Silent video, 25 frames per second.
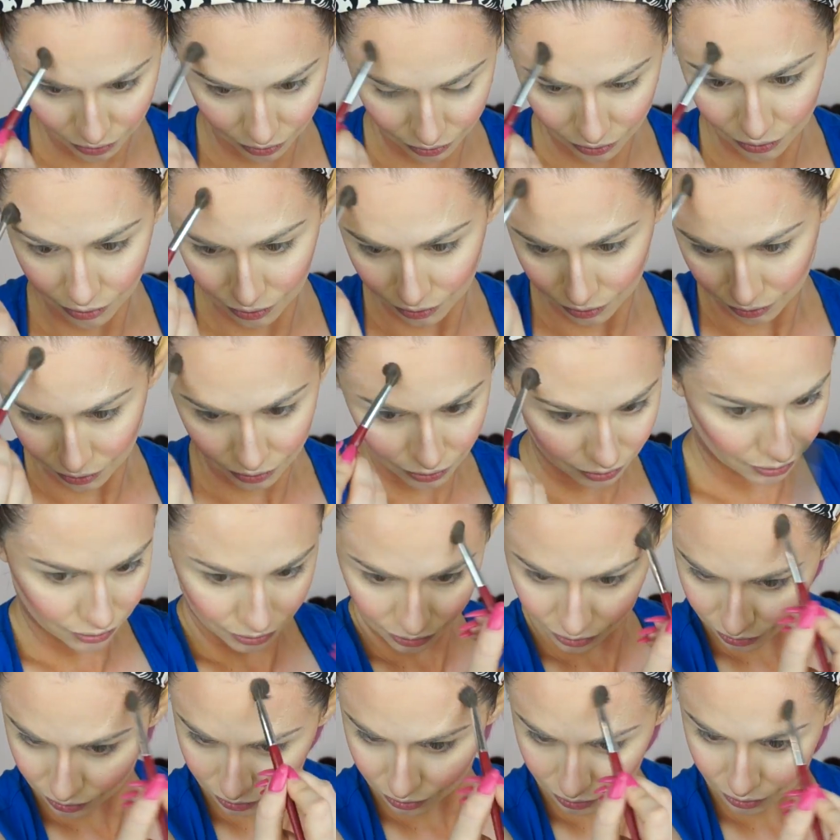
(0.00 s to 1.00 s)
I'm
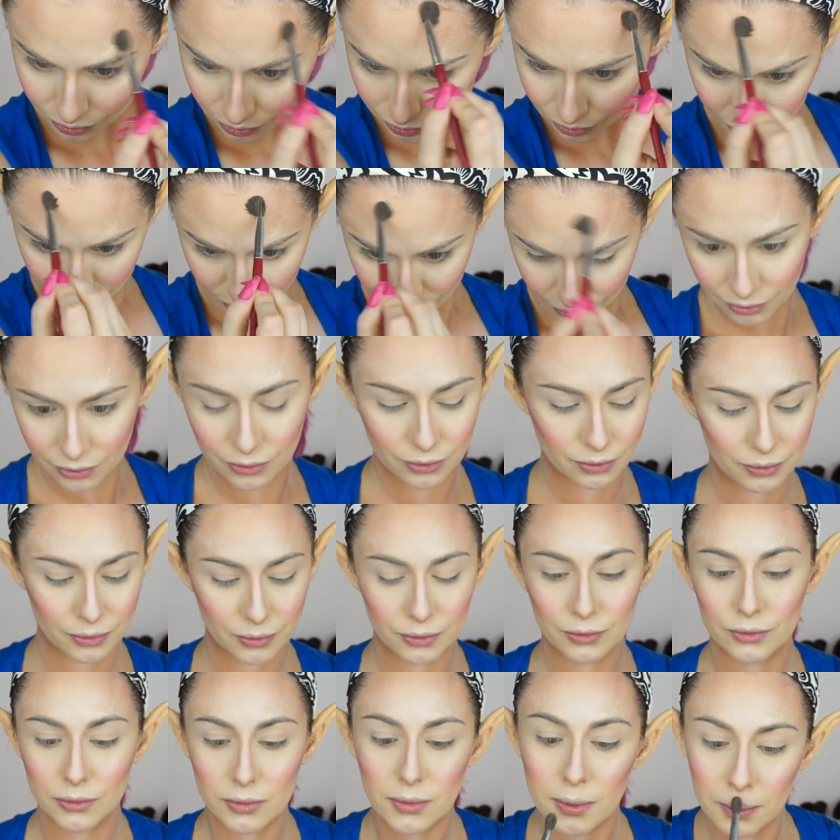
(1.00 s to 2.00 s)
also going
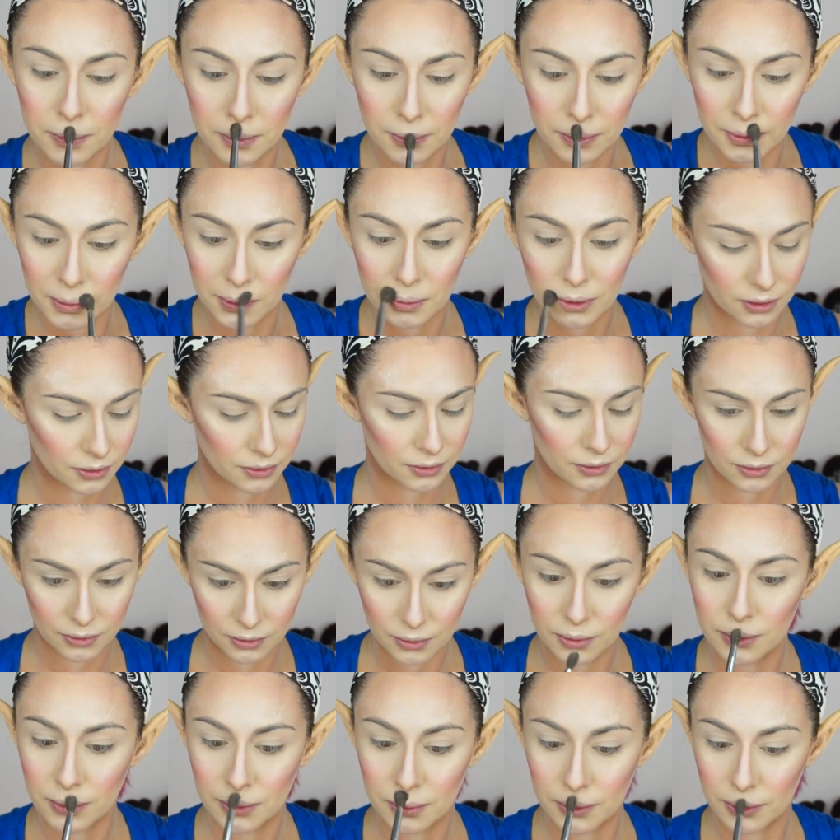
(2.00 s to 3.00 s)
to
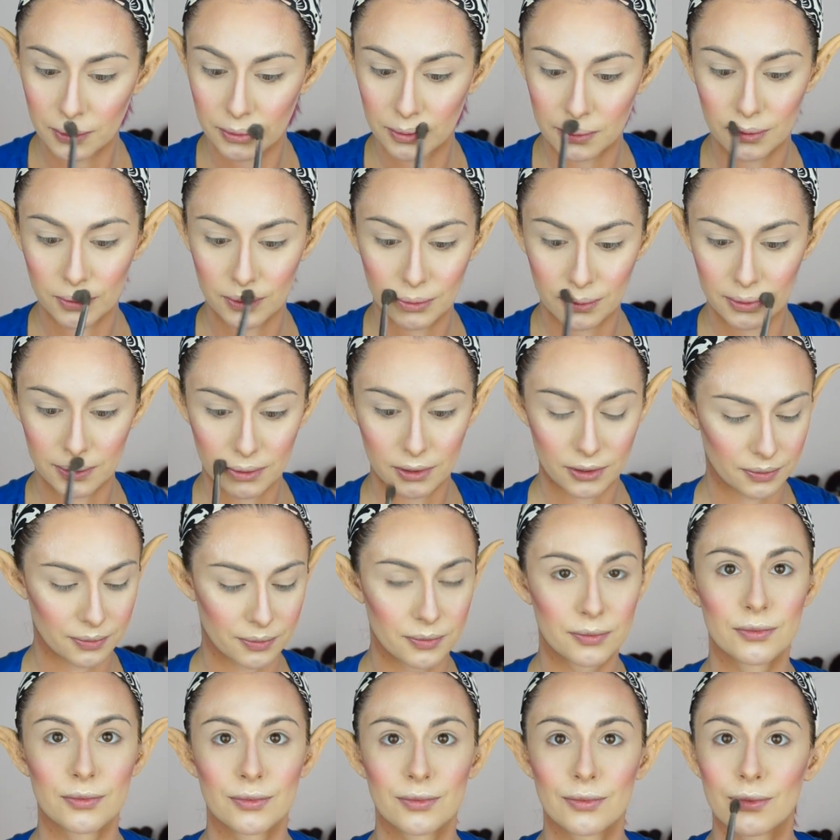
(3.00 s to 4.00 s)
highlight my
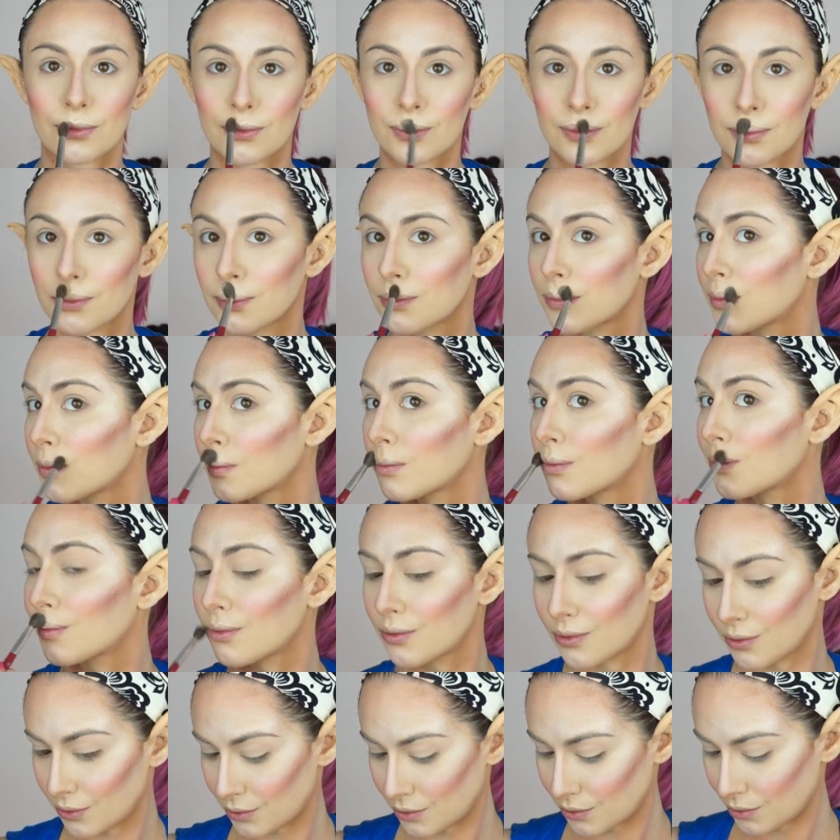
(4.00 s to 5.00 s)
nose, above my
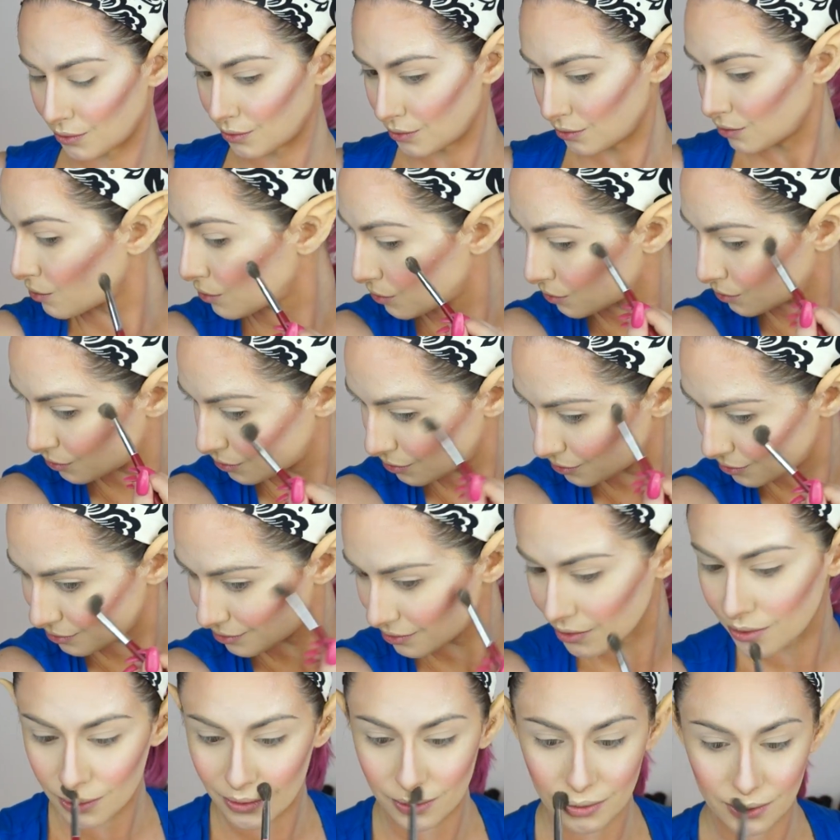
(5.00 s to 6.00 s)
cupid's bow.
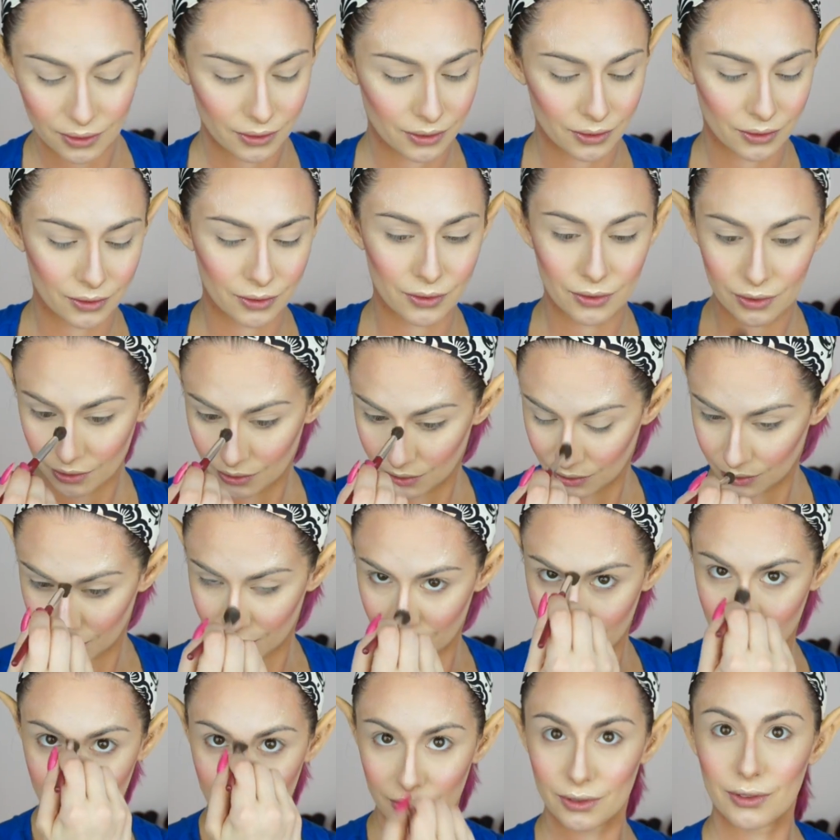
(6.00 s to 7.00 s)
I just want
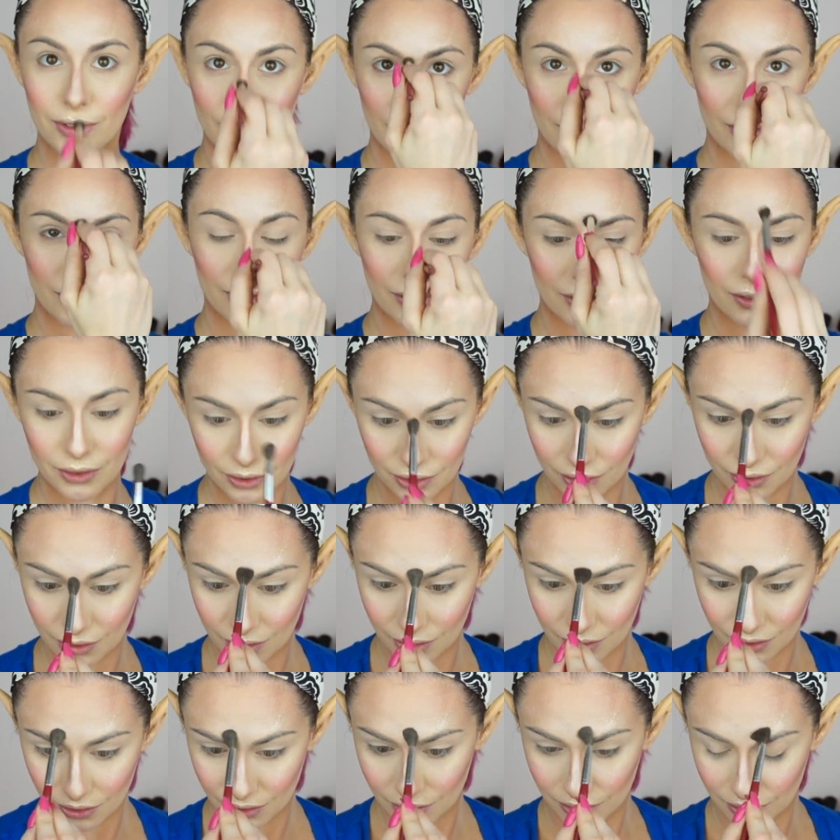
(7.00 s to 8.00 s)
to be highlighted
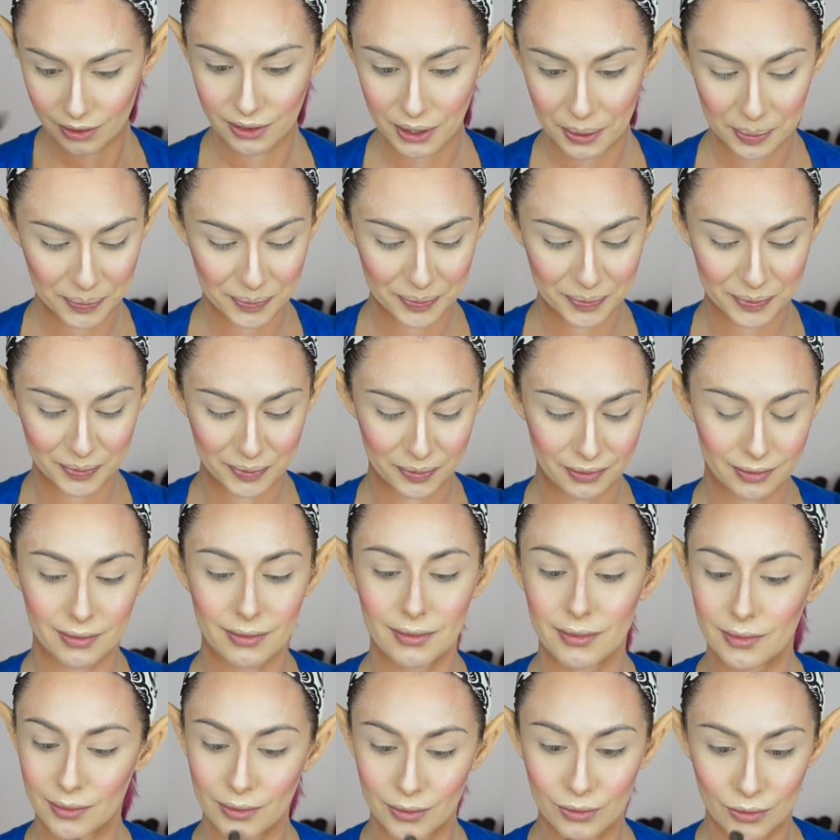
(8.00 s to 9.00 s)
to the high
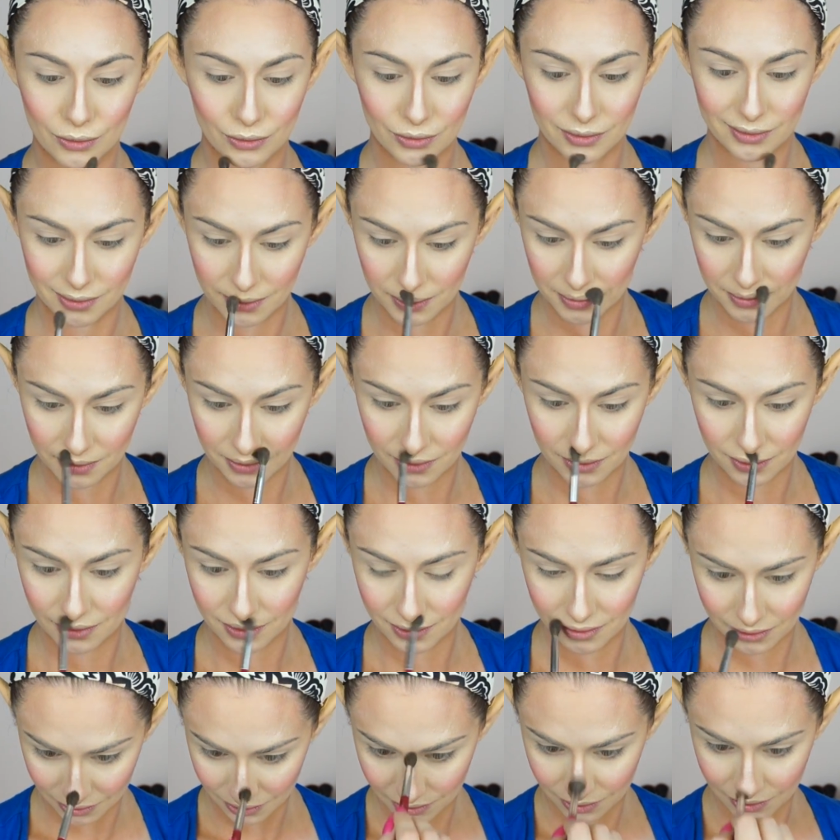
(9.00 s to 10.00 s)
heavens
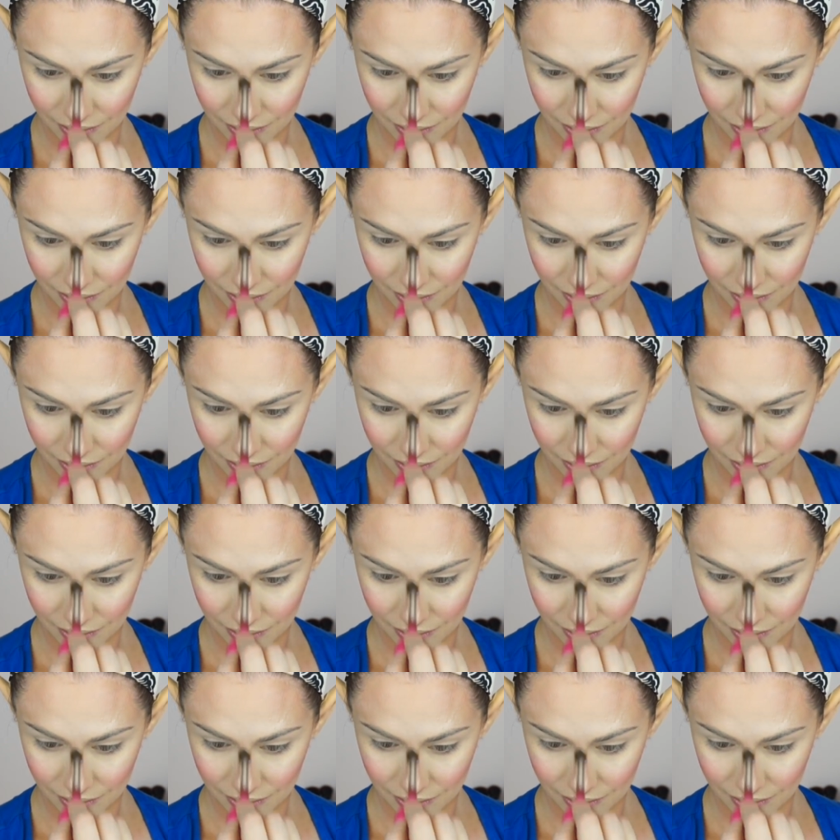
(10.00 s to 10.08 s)
today.